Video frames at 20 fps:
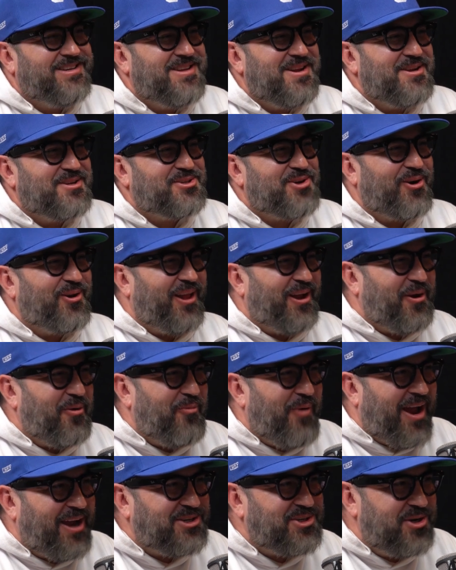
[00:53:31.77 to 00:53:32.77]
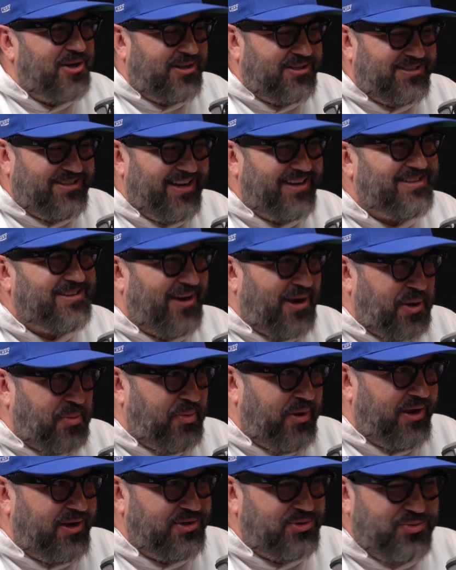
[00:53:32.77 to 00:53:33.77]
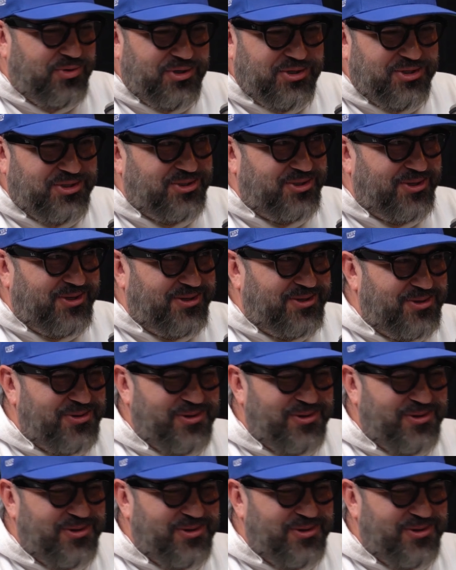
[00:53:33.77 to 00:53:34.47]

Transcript: need to start like a rational TikTok page where you just do